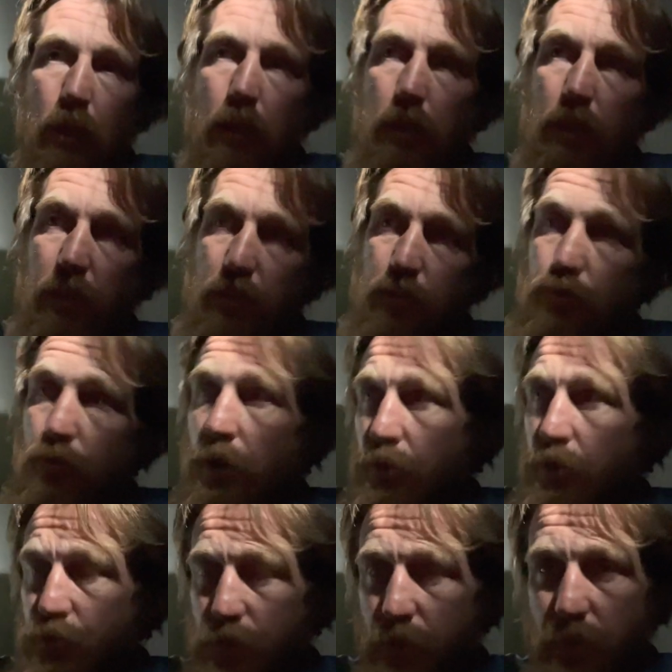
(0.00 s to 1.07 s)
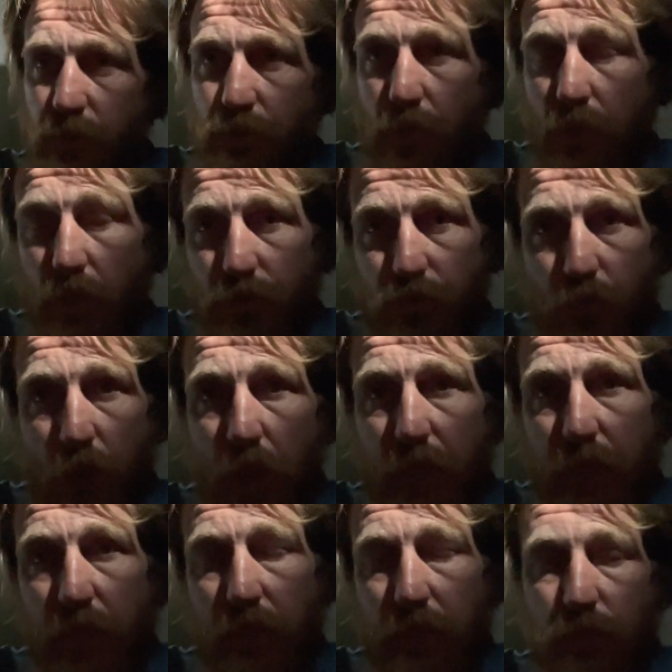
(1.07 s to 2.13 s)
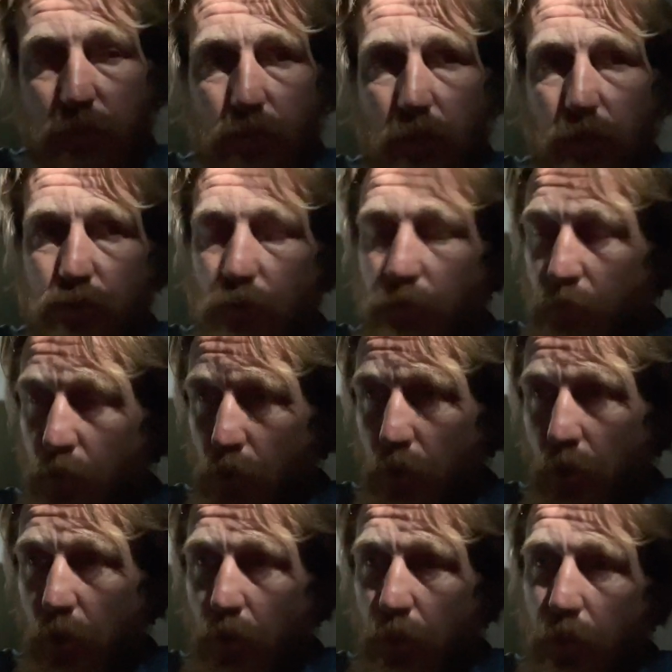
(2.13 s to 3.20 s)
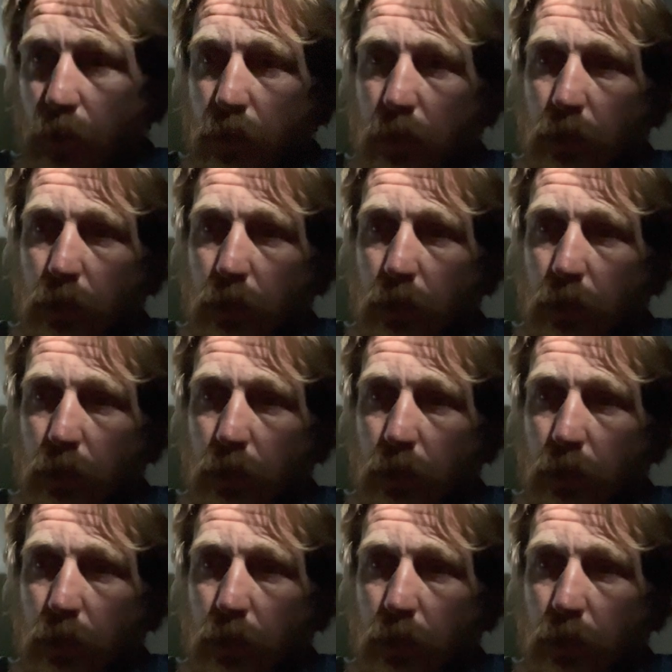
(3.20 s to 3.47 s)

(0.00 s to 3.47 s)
Like the trail's rocky, the trail's overgrown.